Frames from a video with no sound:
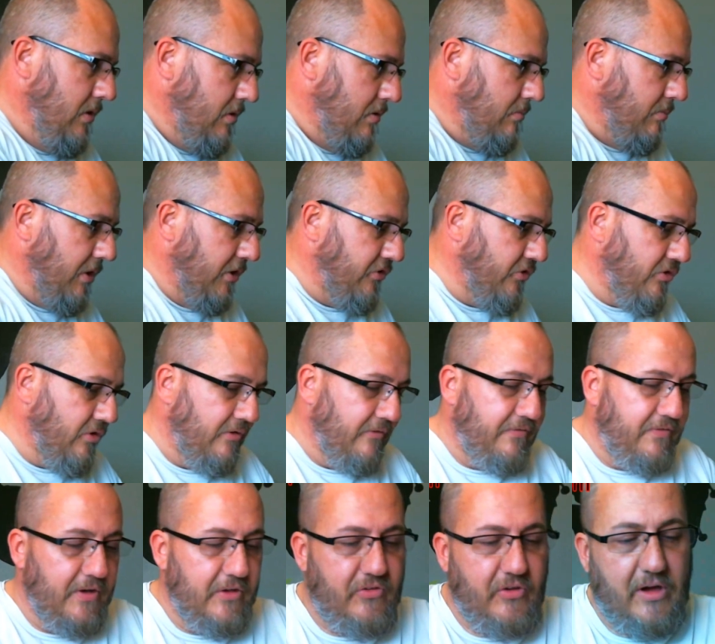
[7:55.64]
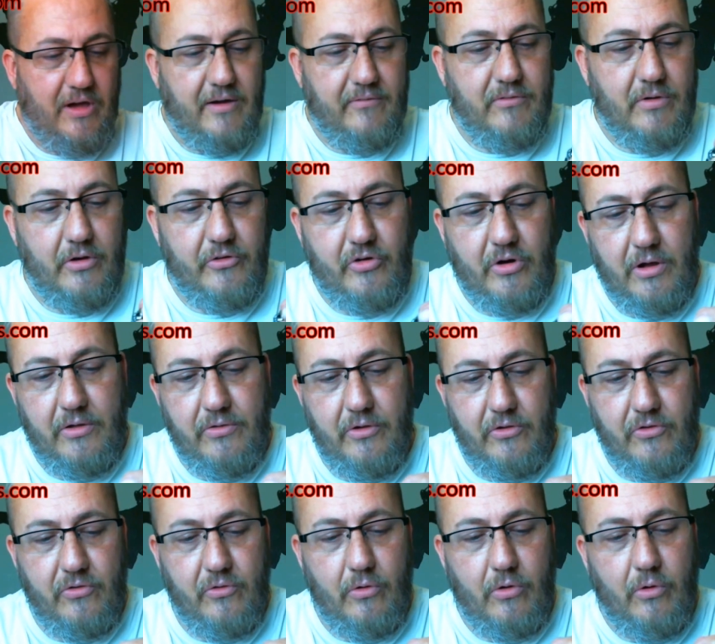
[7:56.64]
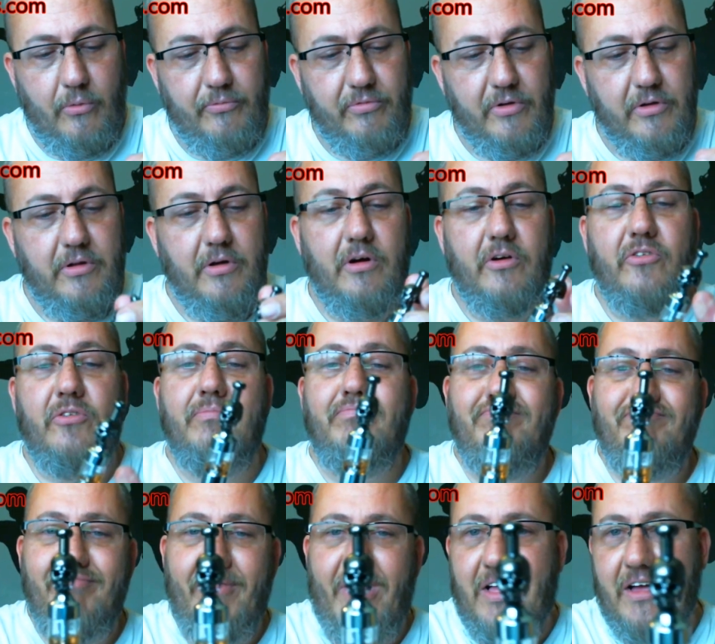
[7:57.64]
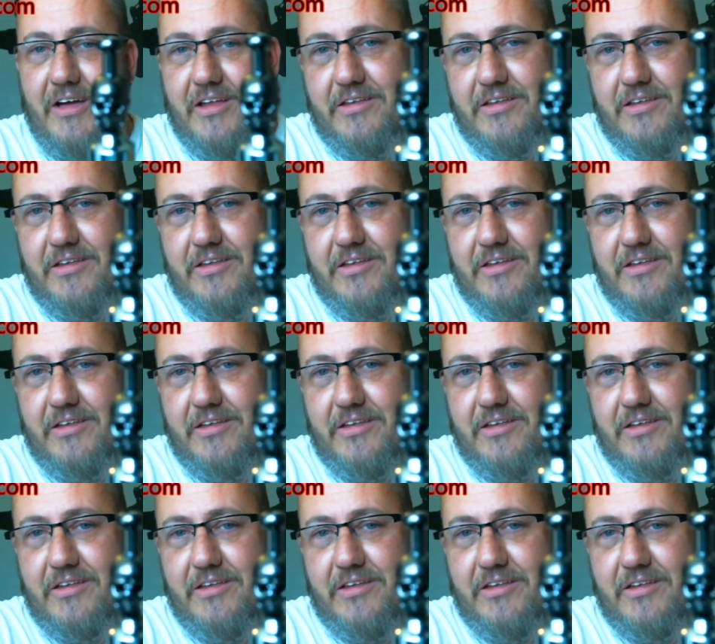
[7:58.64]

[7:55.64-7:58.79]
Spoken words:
make sure it fits. I have not tried this, so hopefully it does. It